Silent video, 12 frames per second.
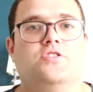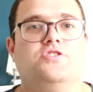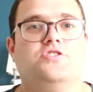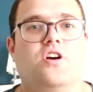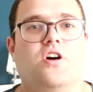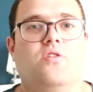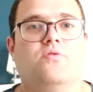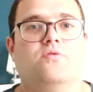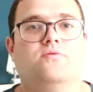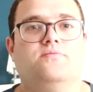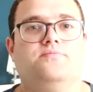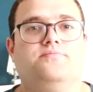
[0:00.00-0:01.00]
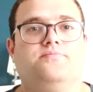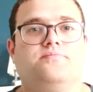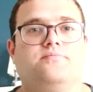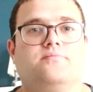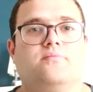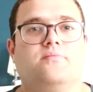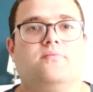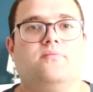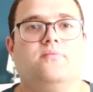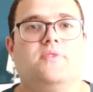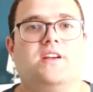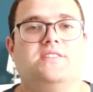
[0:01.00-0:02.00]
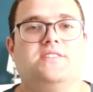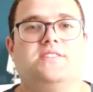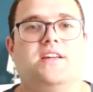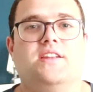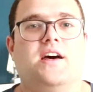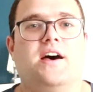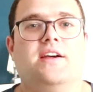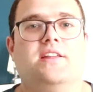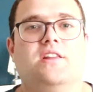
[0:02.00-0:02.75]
So, as I said, I